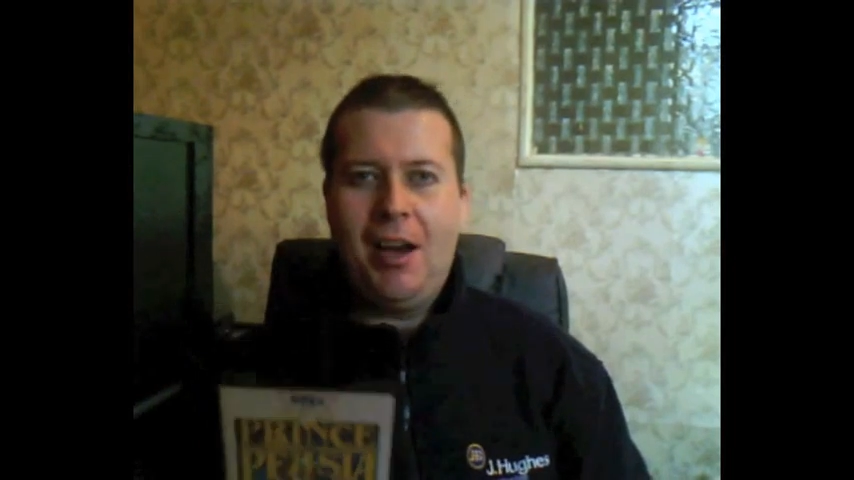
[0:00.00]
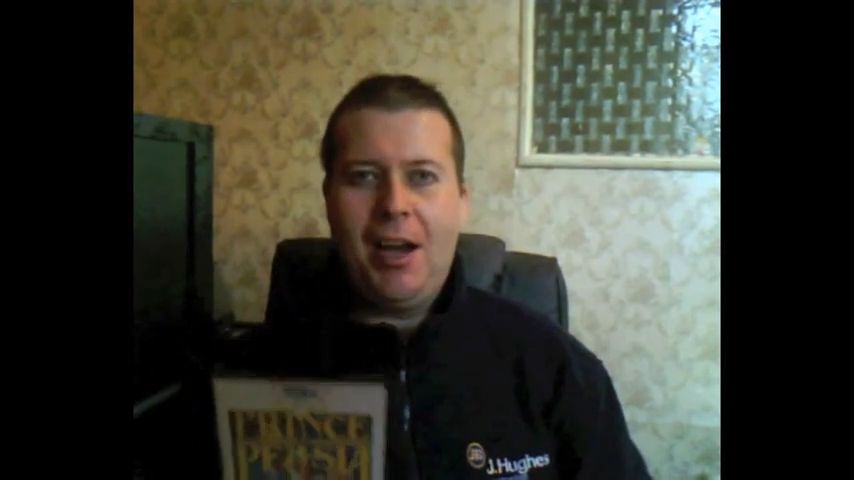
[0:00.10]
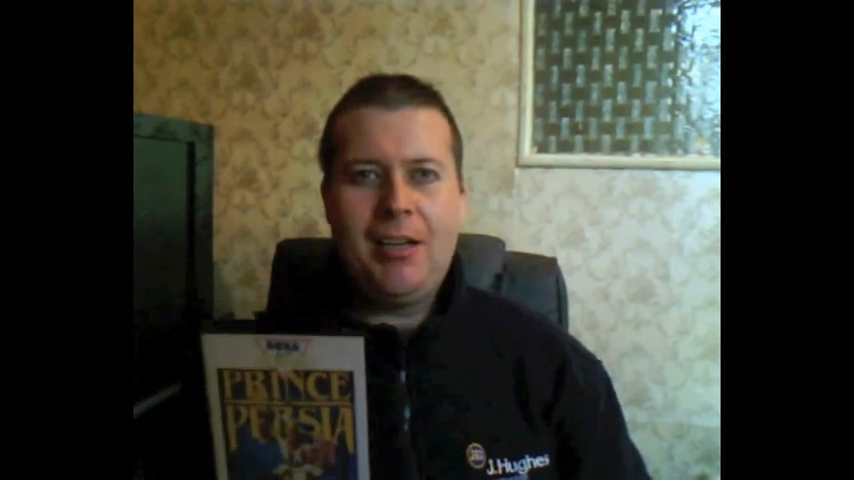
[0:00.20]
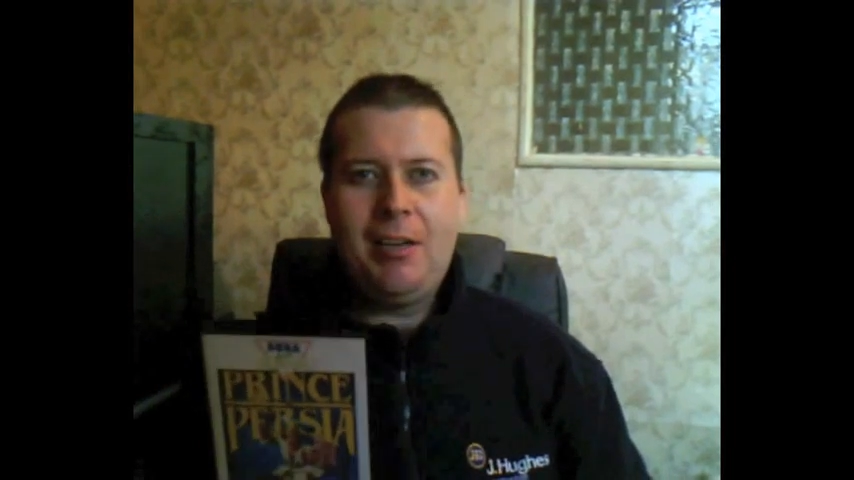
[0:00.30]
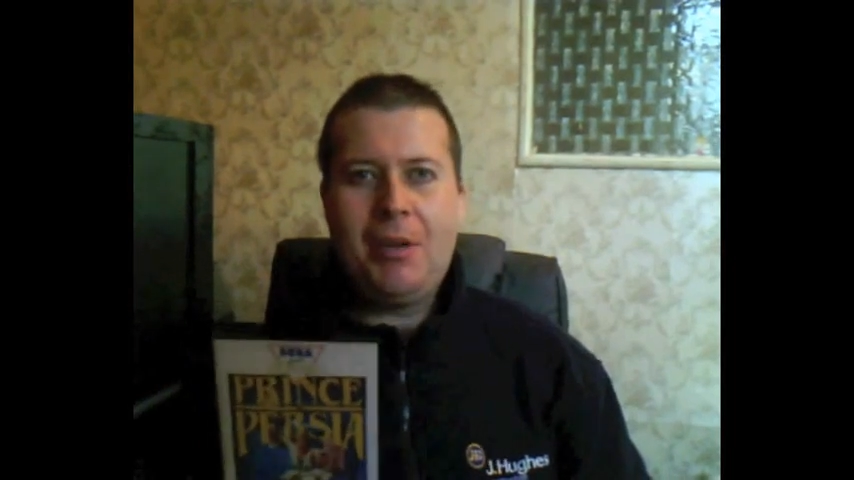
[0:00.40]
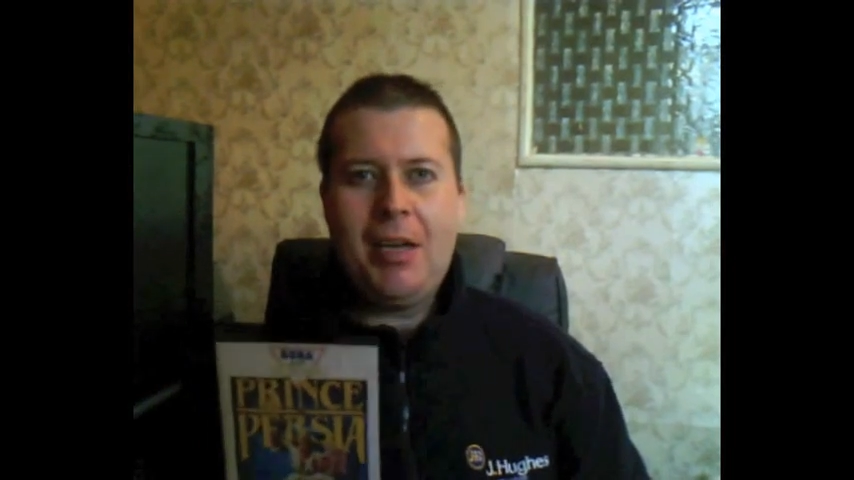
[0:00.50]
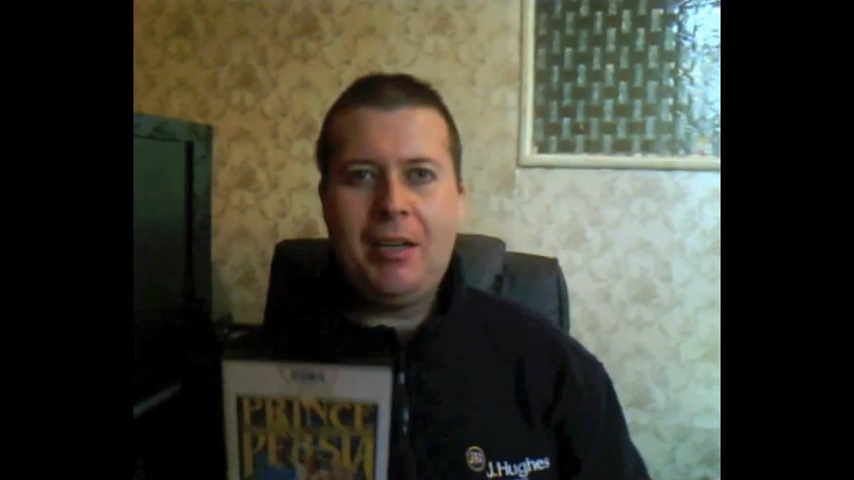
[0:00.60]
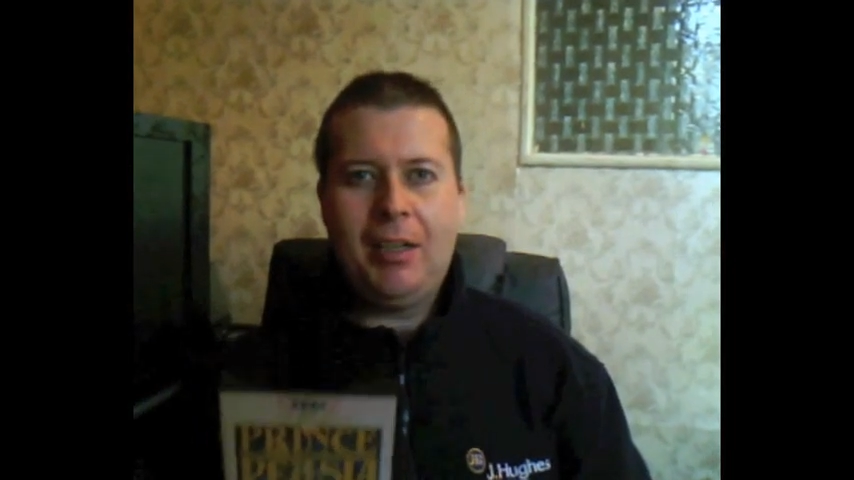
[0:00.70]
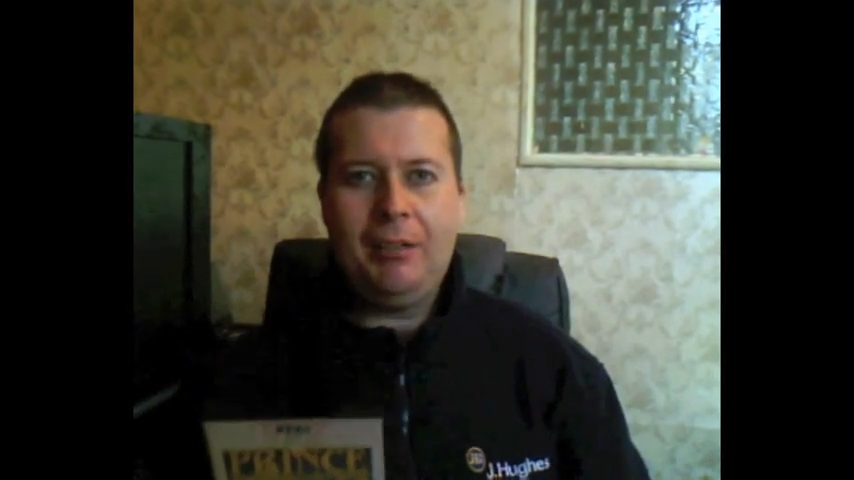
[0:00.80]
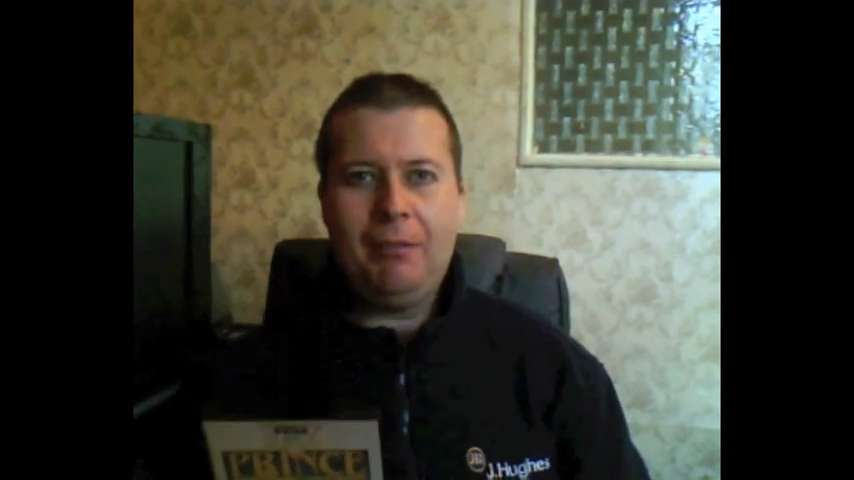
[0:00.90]
I only
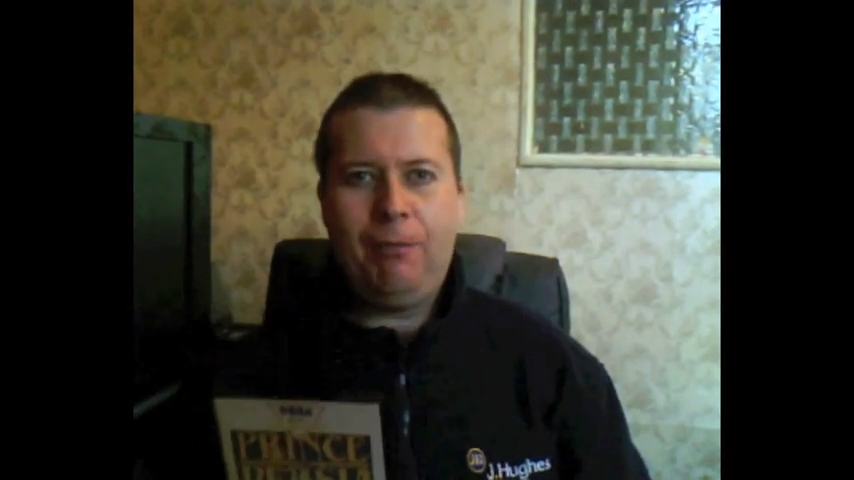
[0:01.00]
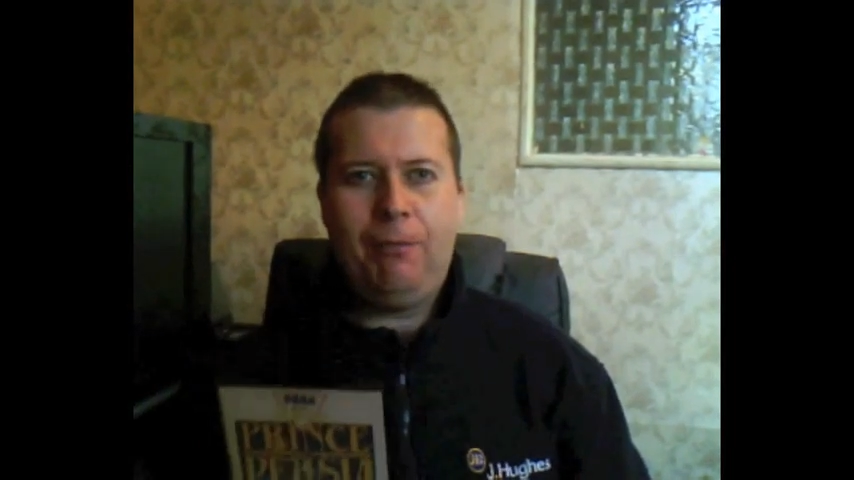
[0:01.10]
paid like